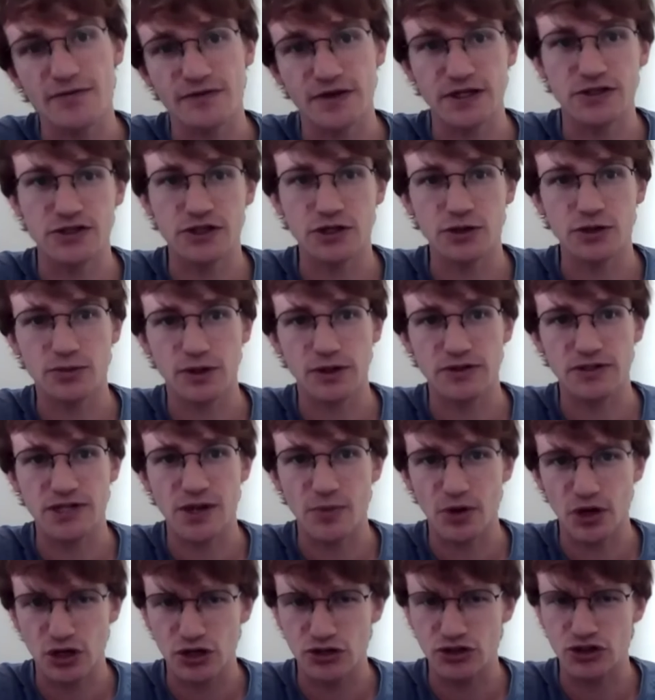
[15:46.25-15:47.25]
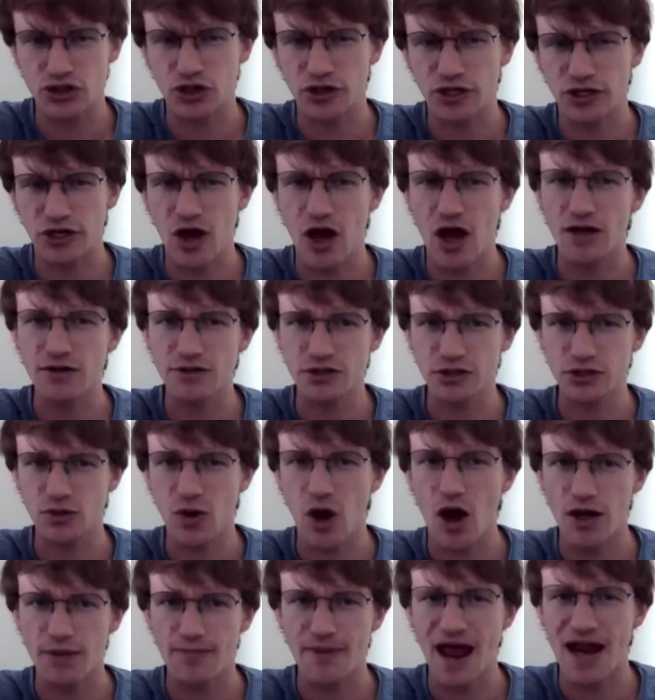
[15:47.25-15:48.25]
feature where someone could turn it on to
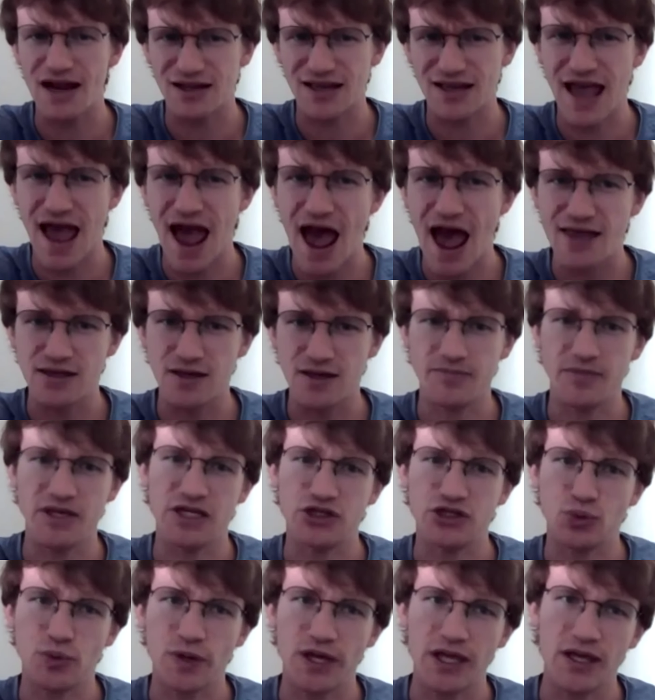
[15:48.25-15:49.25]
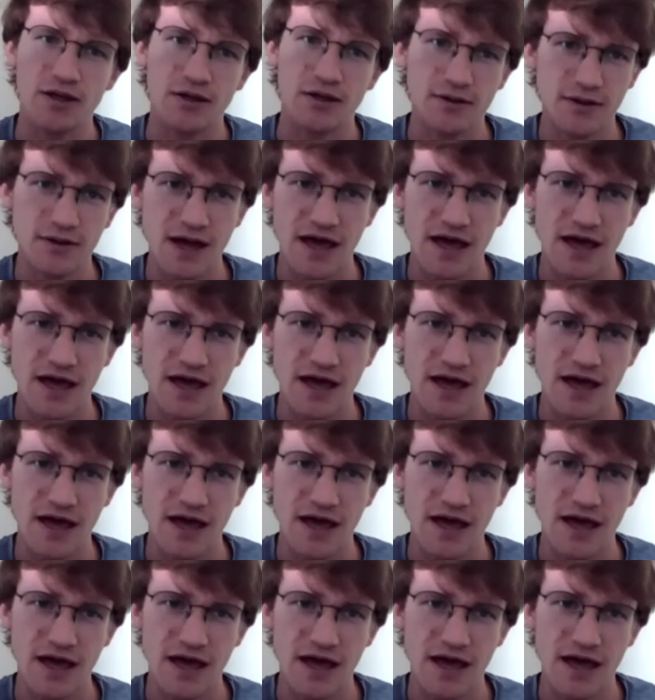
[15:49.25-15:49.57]
automatically add them each week.